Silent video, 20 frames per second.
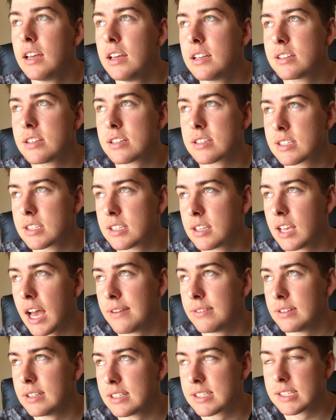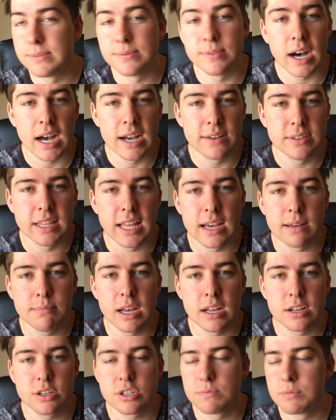just having to survive in that
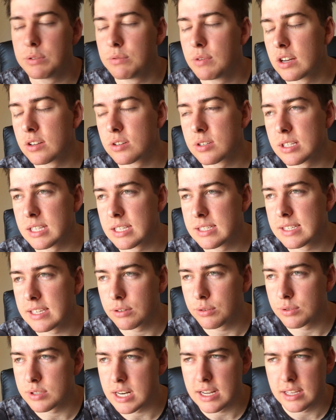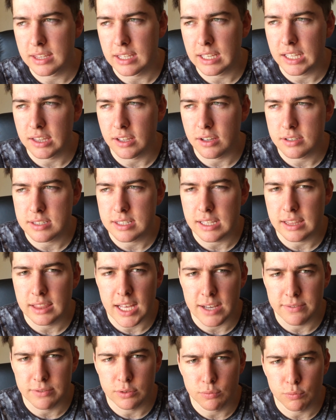match. And we went on to the singles, and I think I lost at
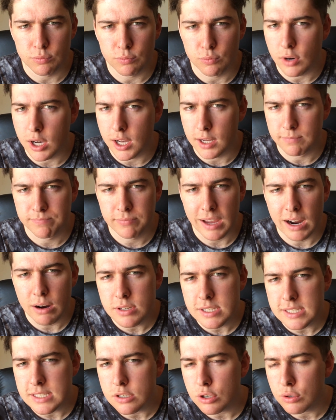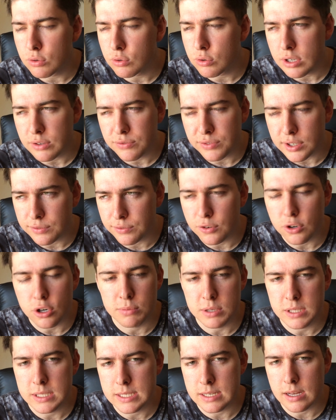love and won. I was in horrific form
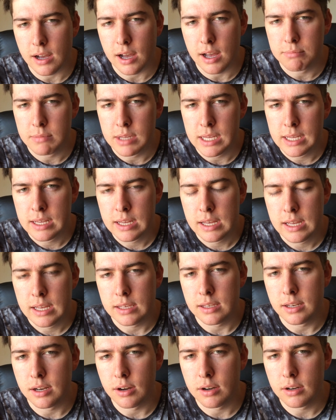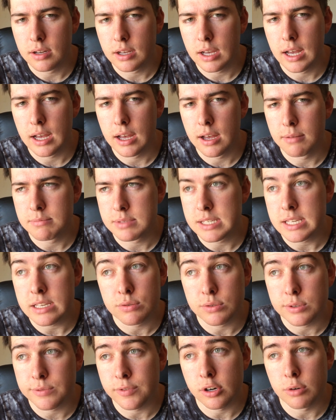at the time.
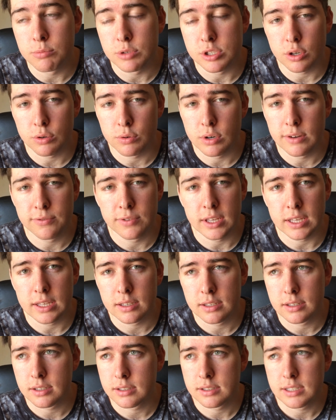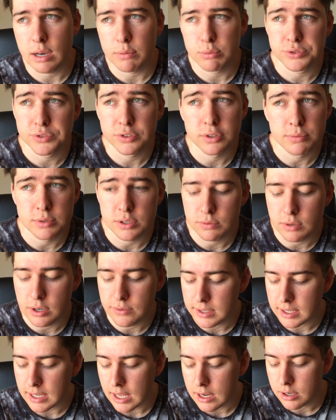Singles form was horrific. Doubles form was
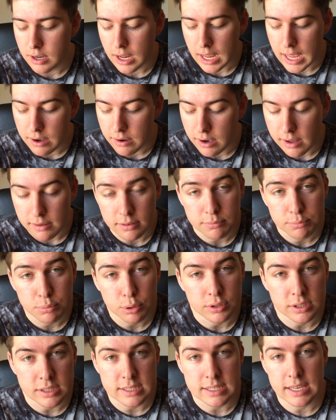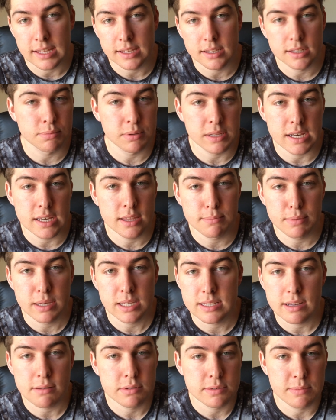horrific. I don't know how I pulled it together to play the
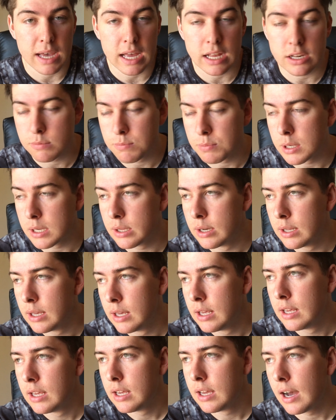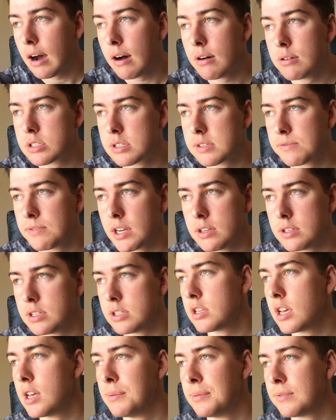best doubles match, but I was just very
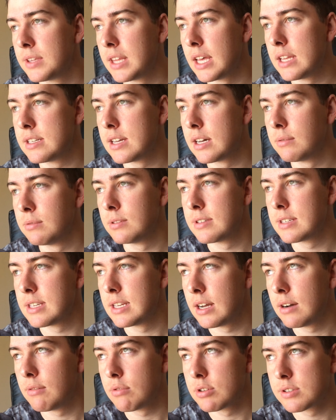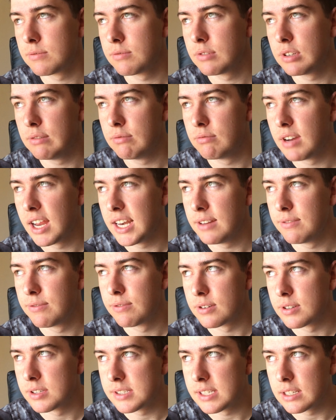determined for that doubles, and I wasn't really ready
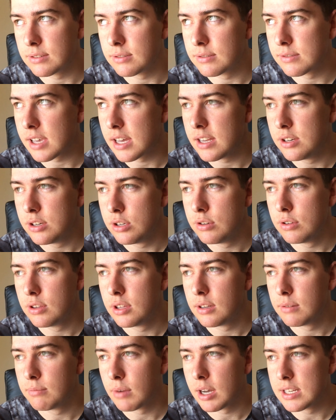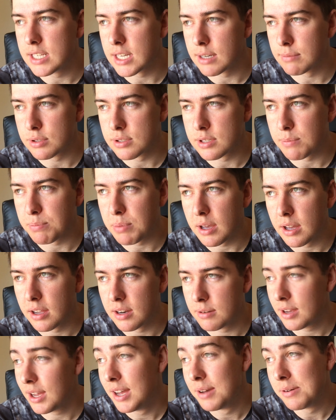for a singles. I knew that my doubles
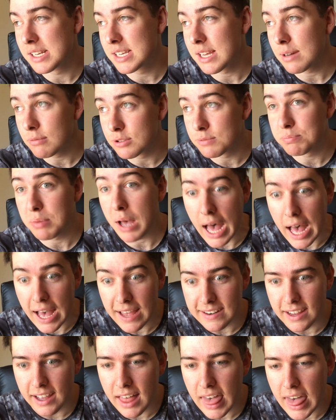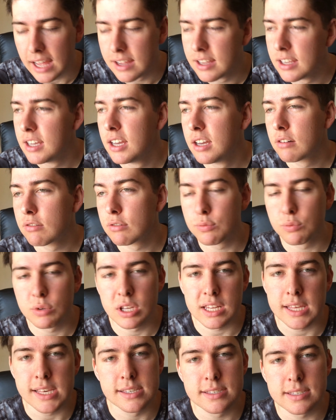partner would
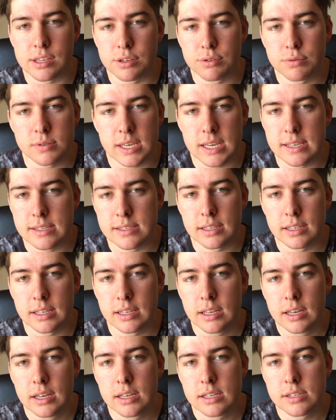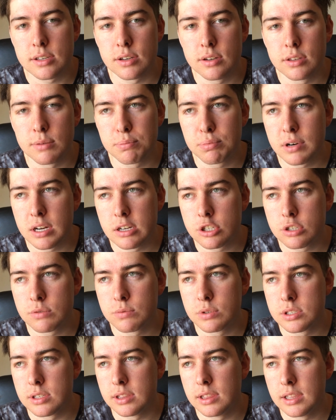win his singles easily. So the pressure
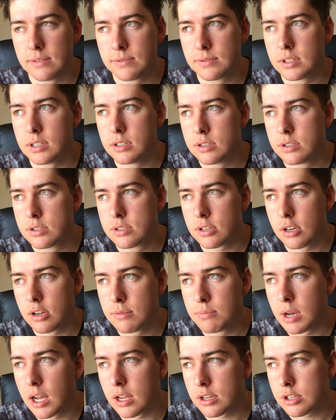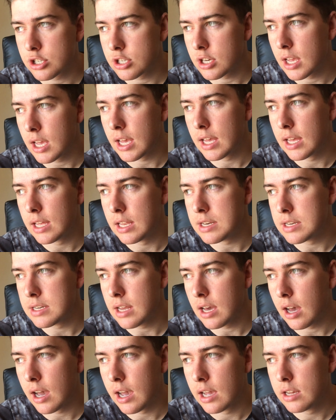was lifted so much, and
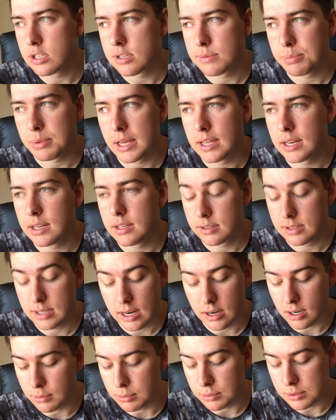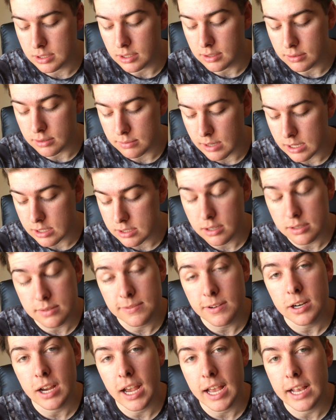I just played a terrible singles match. I was
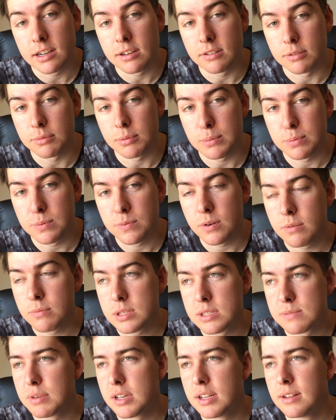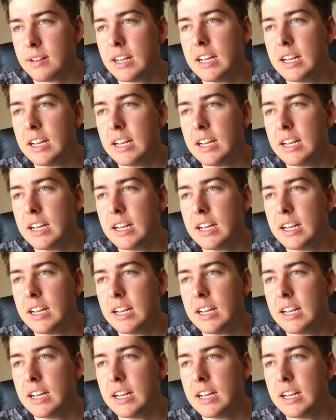very angry with my performance, but